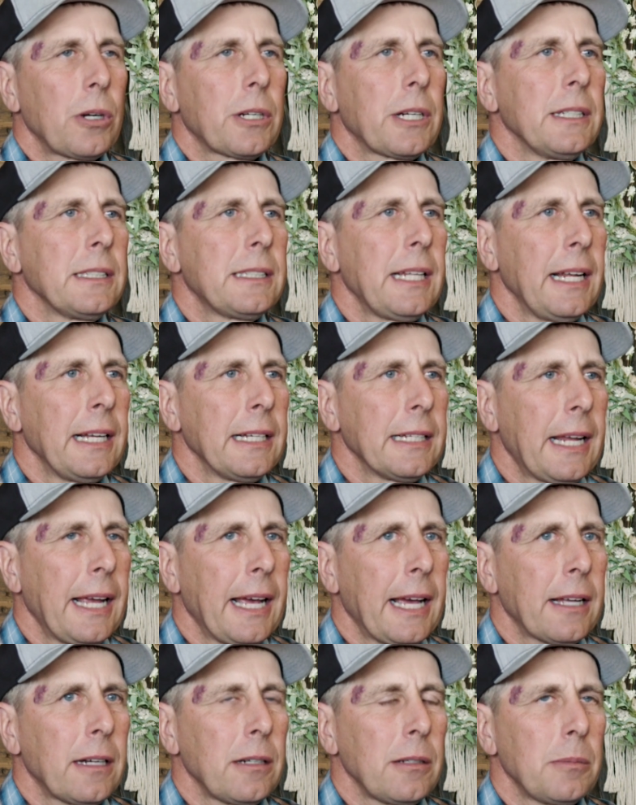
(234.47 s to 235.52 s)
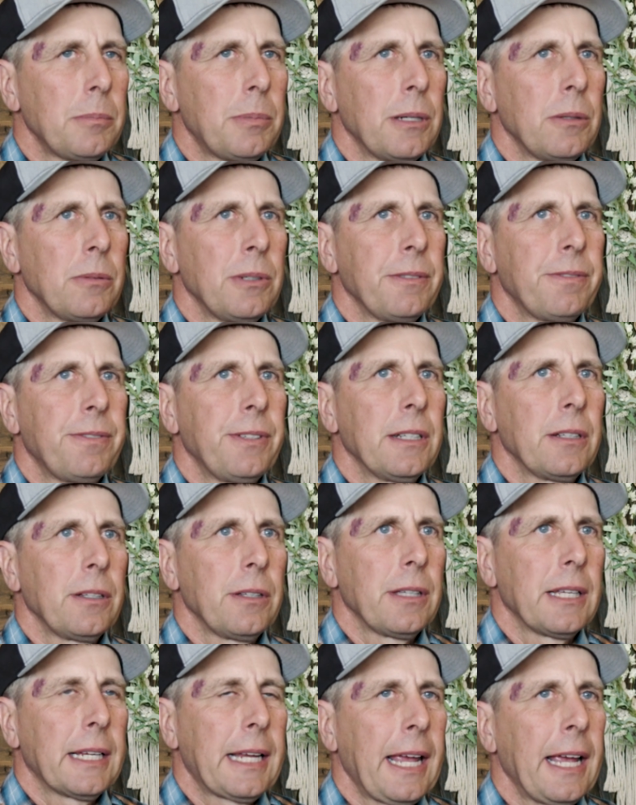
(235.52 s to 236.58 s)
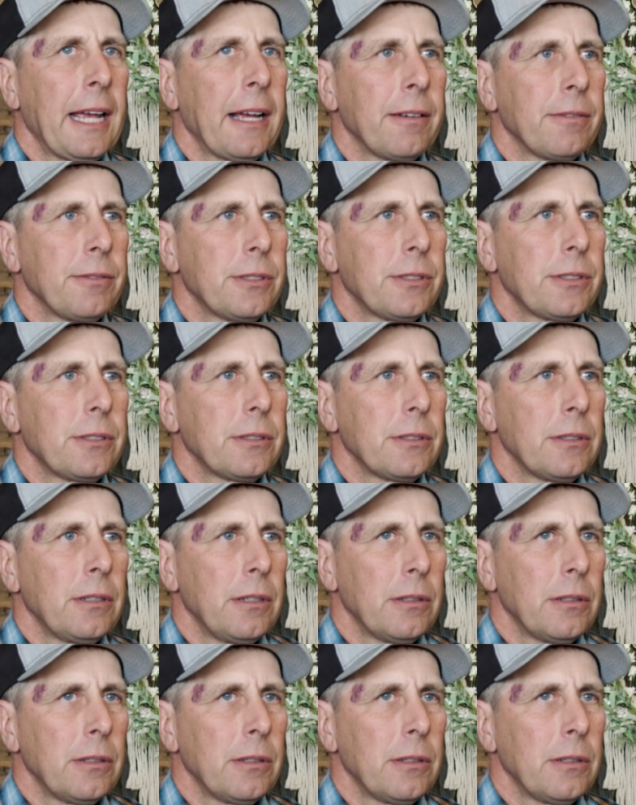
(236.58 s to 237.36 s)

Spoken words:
content cattle, but we feel the calves,